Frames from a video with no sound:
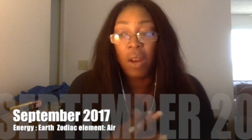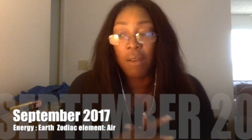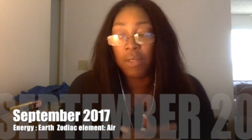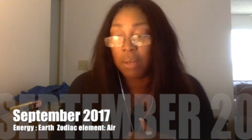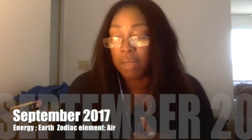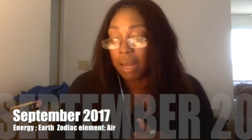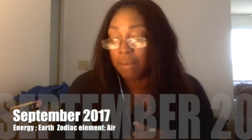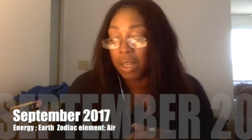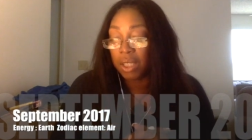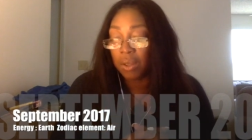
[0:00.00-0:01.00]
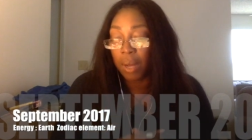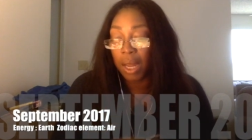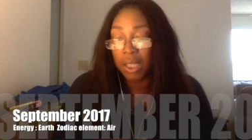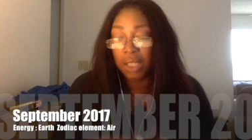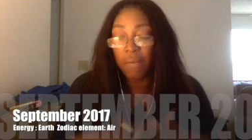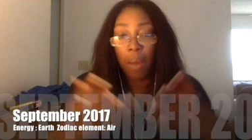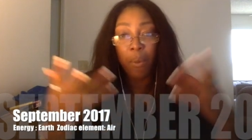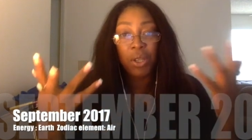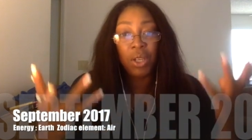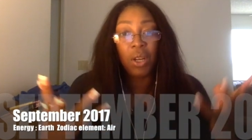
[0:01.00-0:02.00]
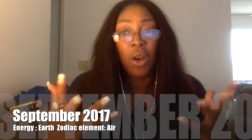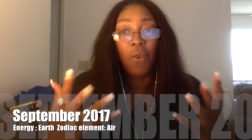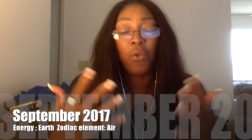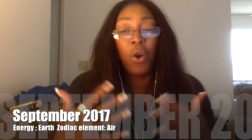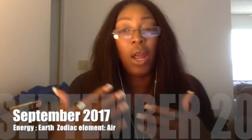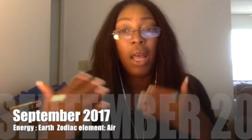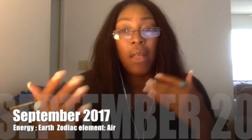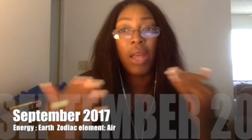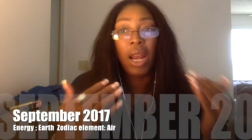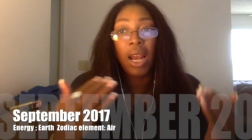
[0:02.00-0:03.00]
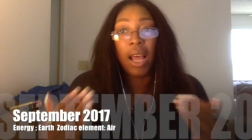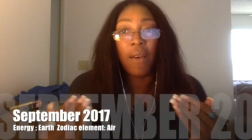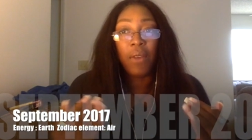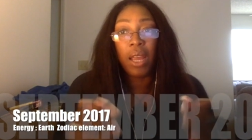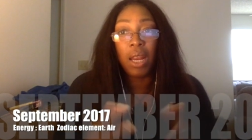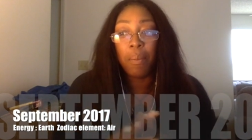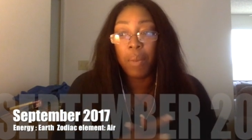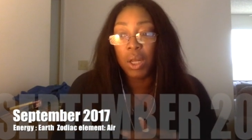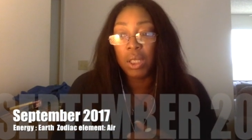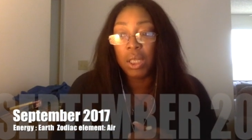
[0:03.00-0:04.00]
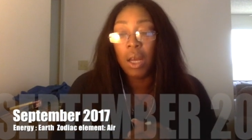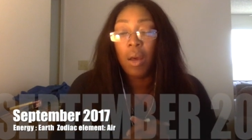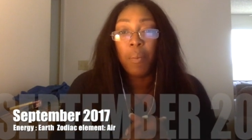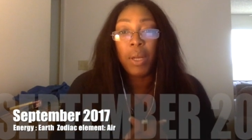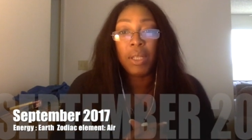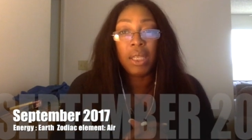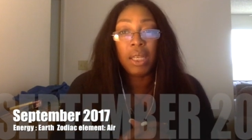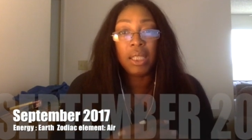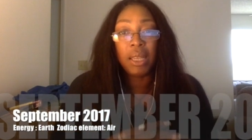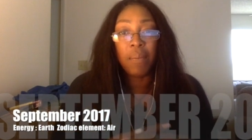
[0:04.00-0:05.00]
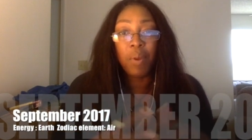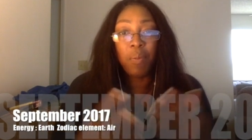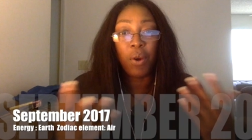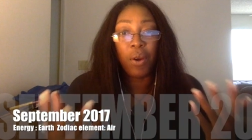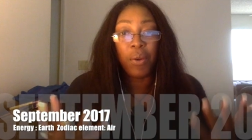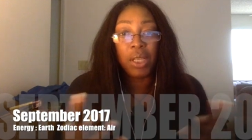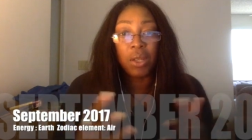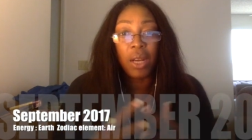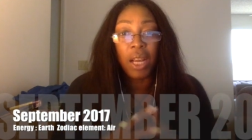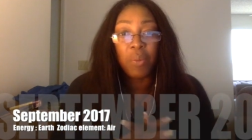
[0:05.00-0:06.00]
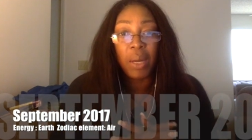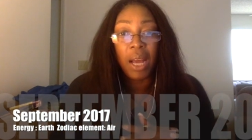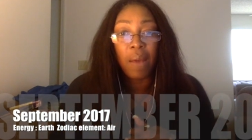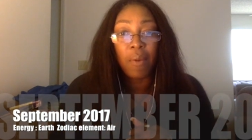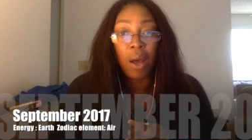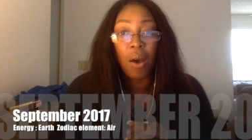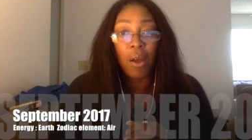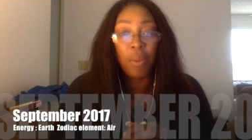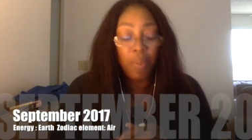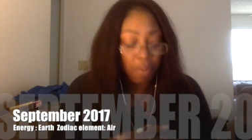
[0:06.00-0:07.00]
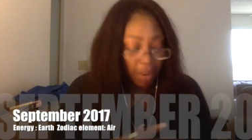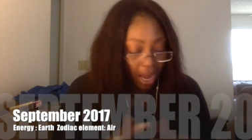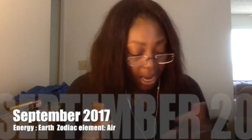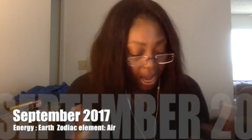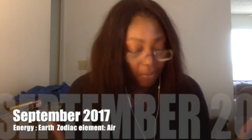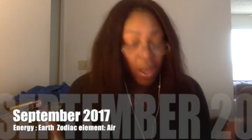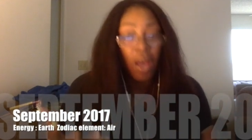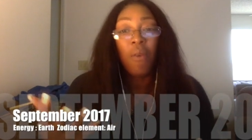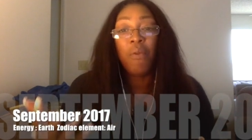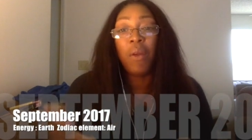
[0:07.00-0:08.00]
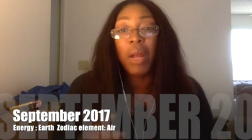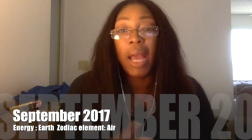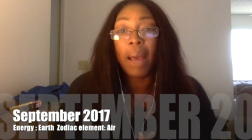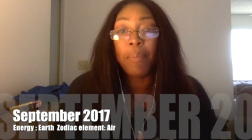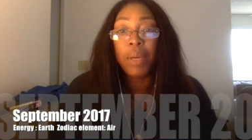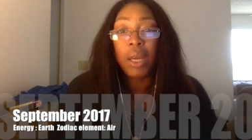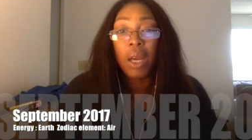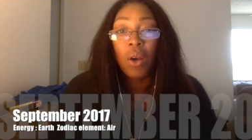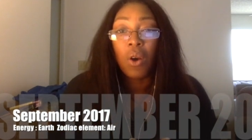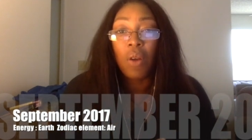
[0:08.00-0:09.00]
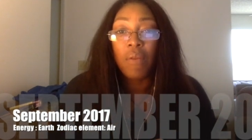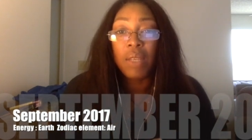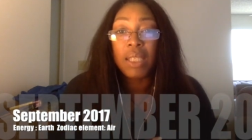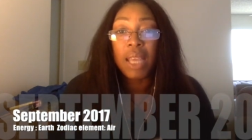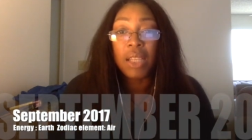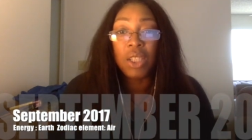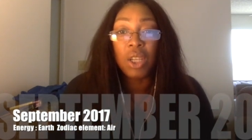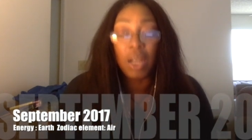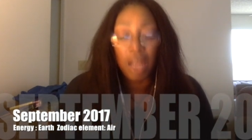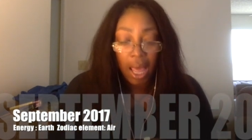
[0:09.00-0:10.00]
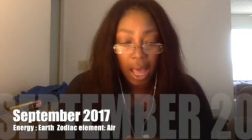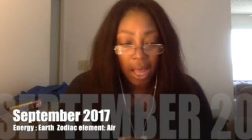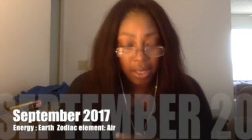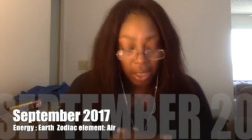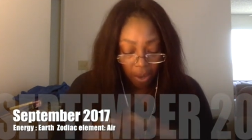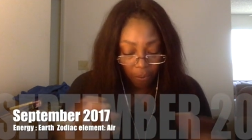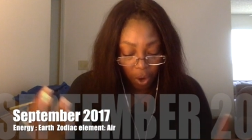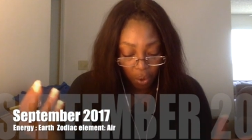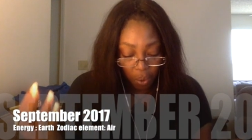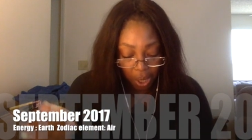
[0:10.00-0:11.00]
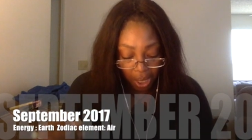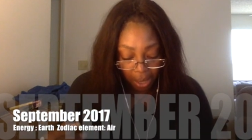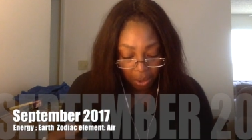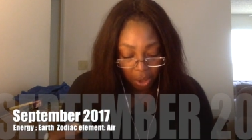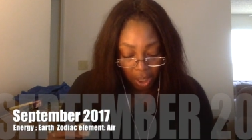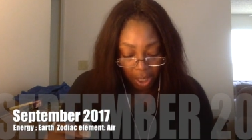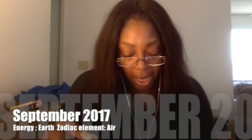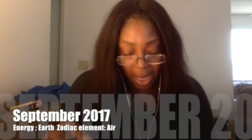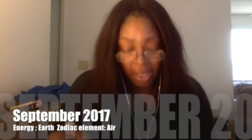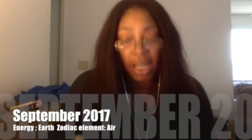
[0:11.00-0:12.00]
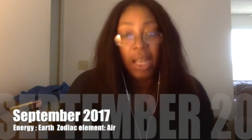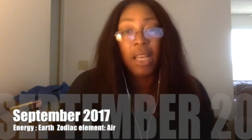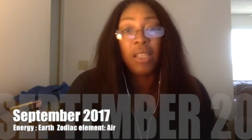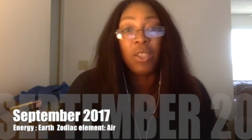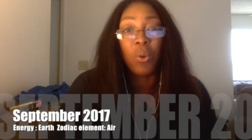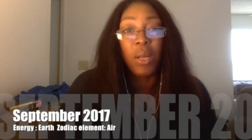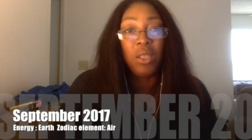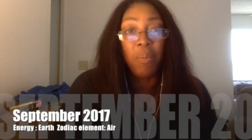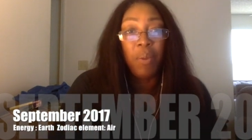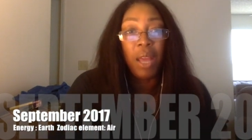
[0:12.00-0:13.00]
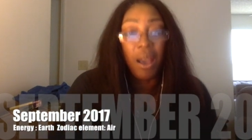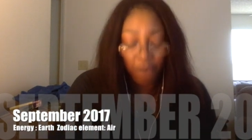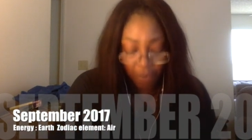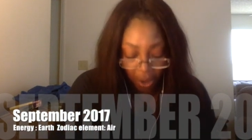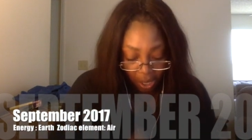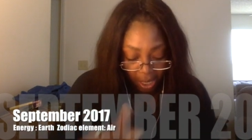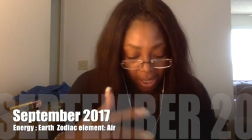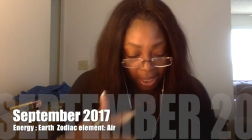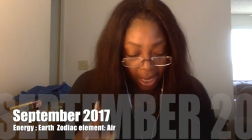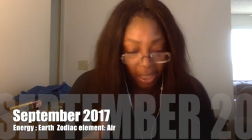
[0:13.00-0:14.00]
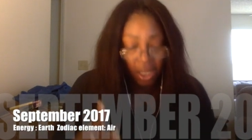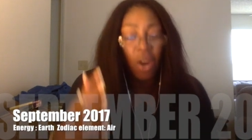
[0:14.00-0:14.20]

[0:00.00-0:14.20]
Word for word: love, sometimes there's no energy vibration for the love in a month, but some people are going to connect with other people and have very happy conversation. And if you're going out on a date, it's going to be a fun date.